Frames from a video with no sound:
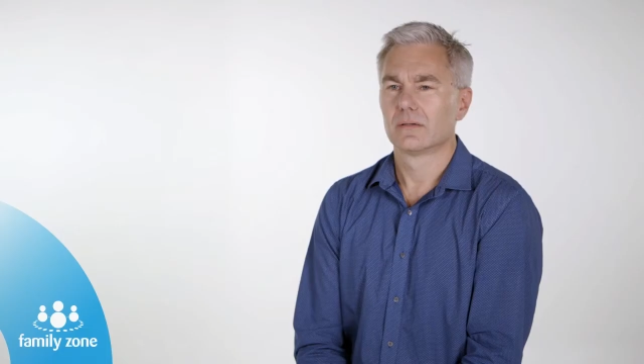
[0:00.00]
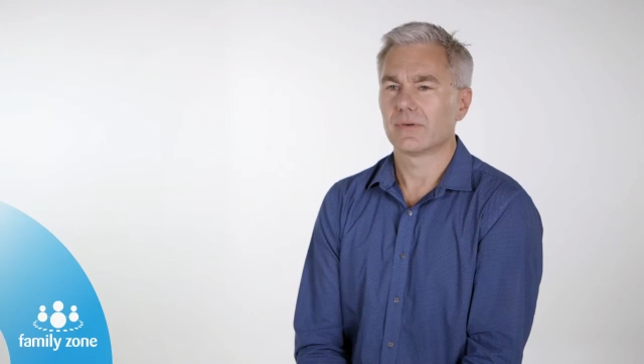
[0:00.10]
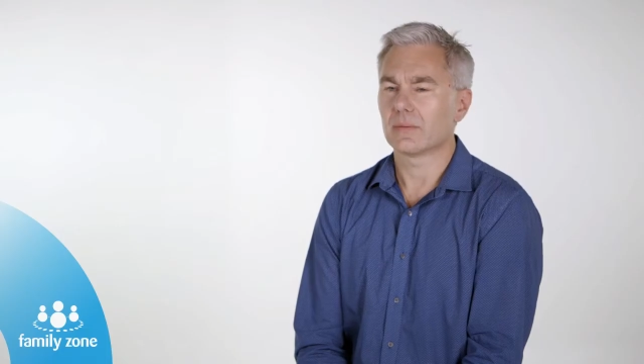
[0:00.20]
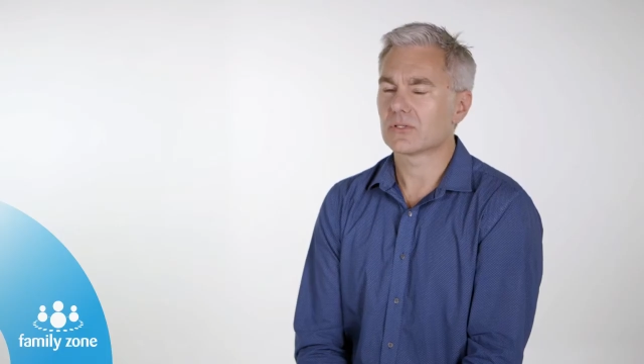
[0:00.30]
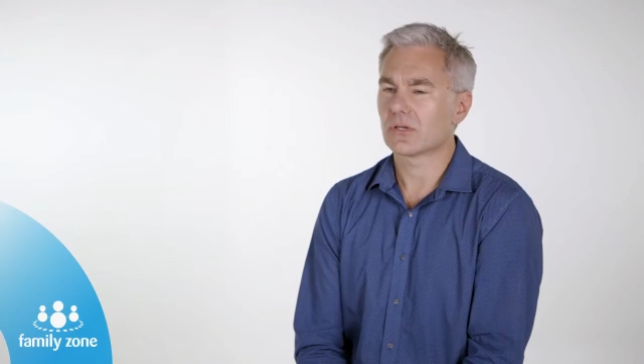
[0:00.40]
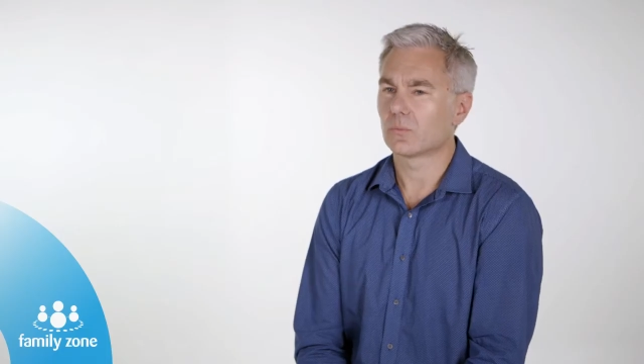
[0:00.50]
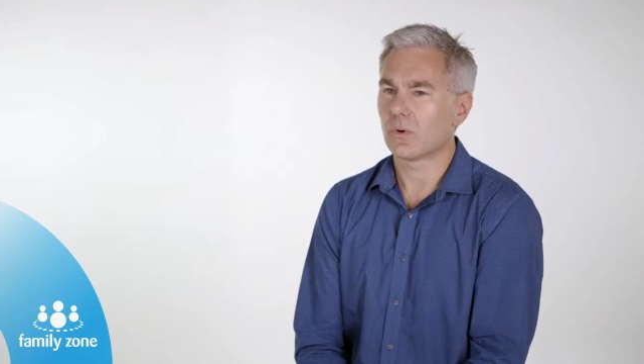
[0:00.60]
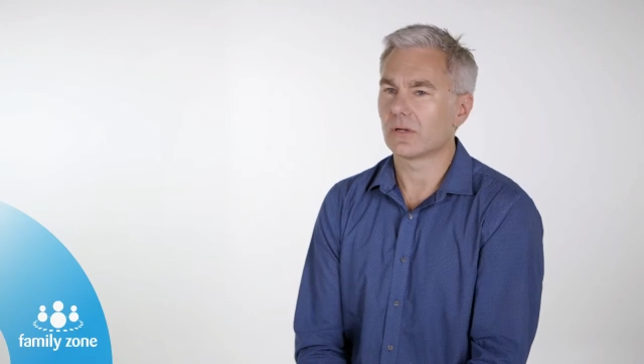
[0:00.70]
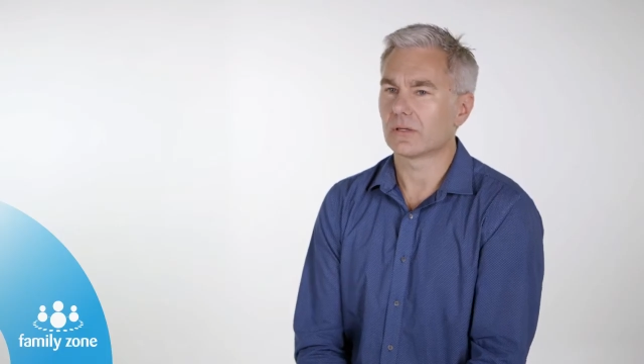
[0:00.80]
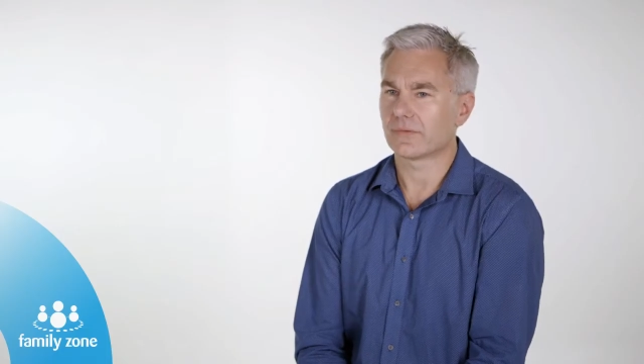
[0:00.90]
Family Zone
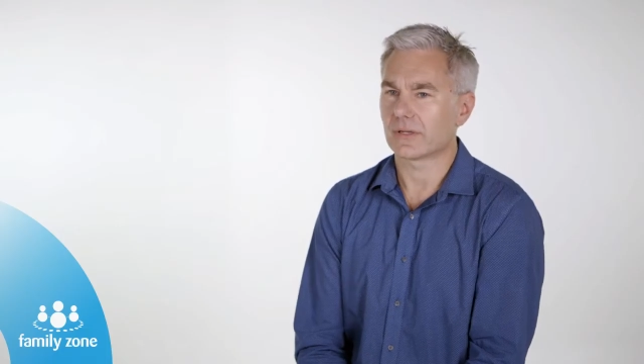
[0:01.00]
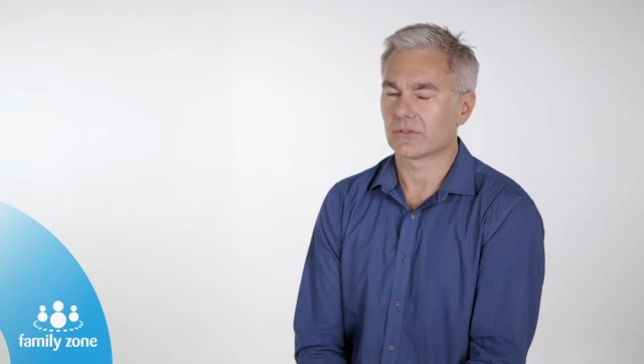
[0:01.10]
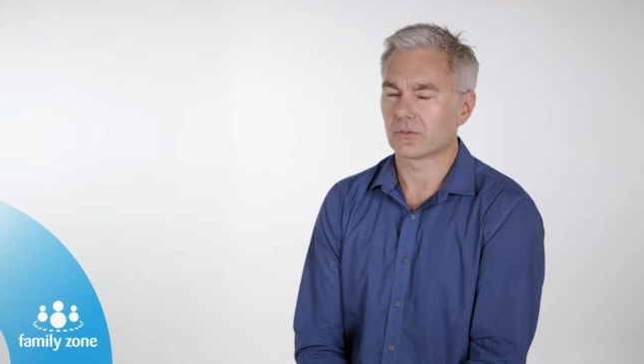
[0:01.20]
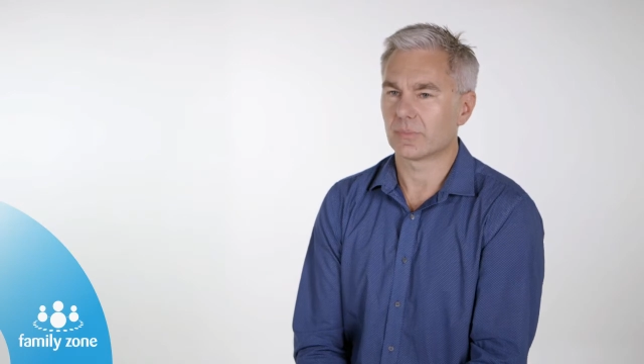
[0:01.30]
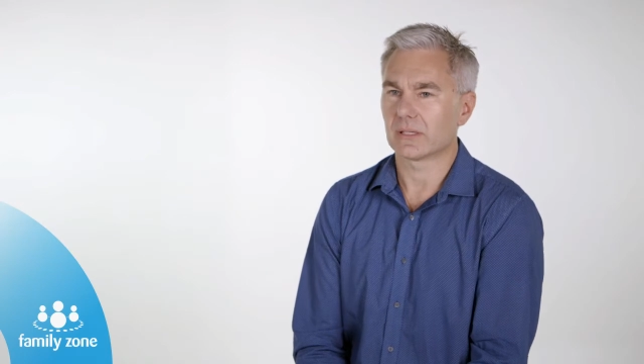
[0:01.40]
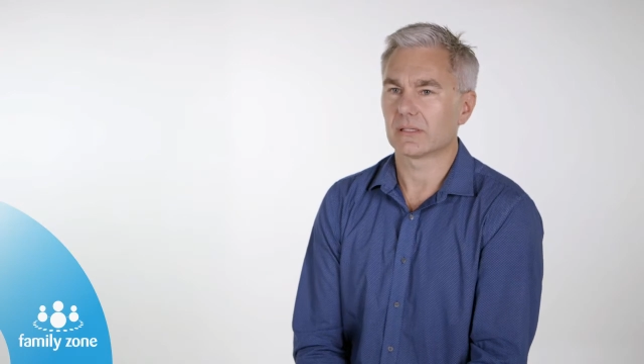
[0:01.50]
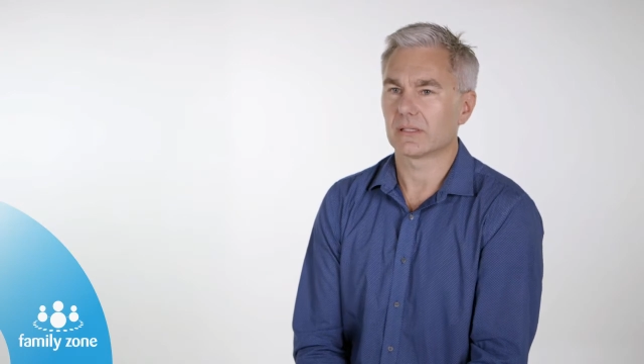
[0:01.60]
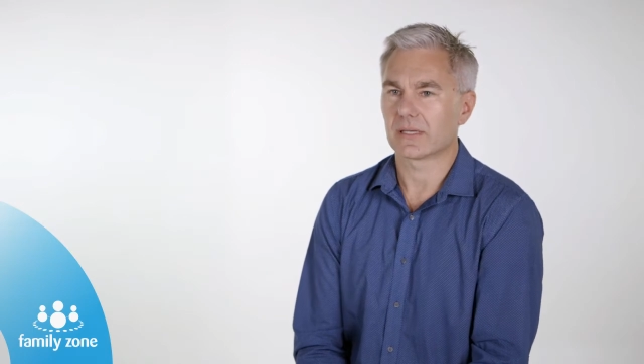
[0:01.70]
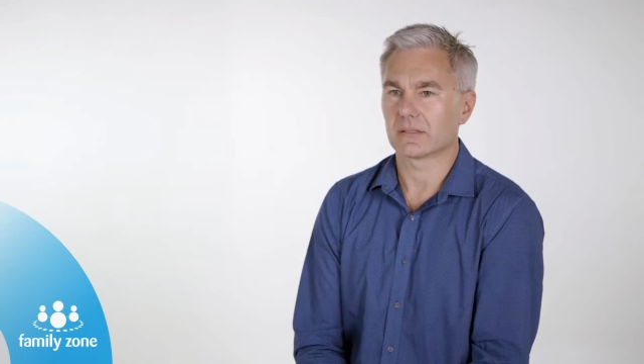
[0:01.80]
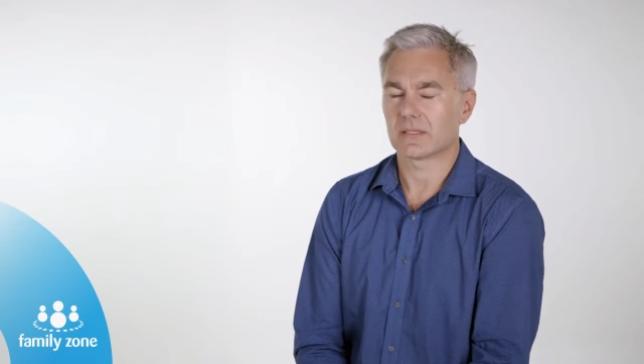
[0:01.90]
won't affect your ability
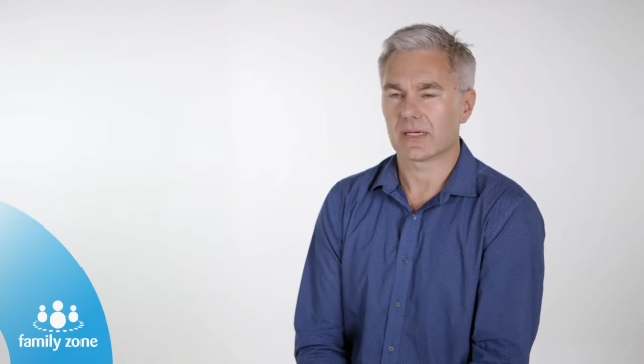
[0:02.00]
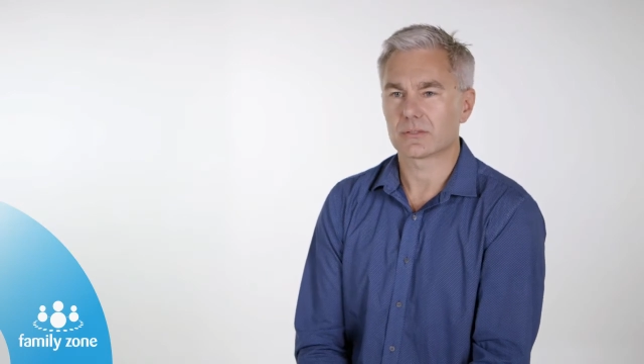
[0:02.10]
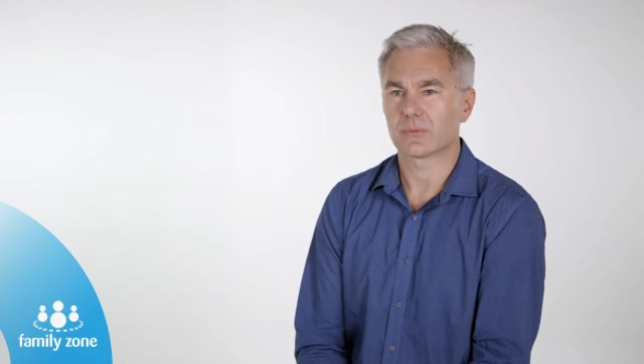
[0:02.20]
to get in touch